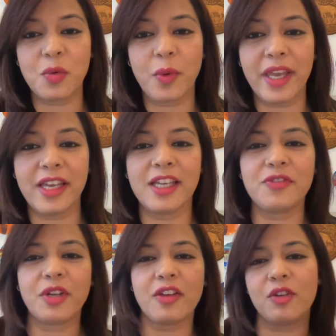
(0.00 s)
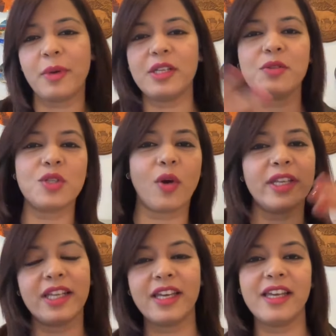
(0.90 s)
to wait for everybody to
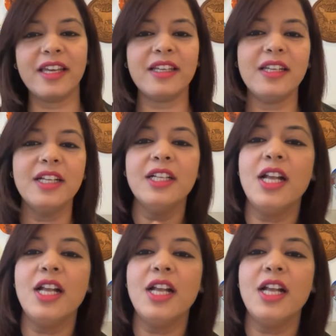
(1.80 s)
join in.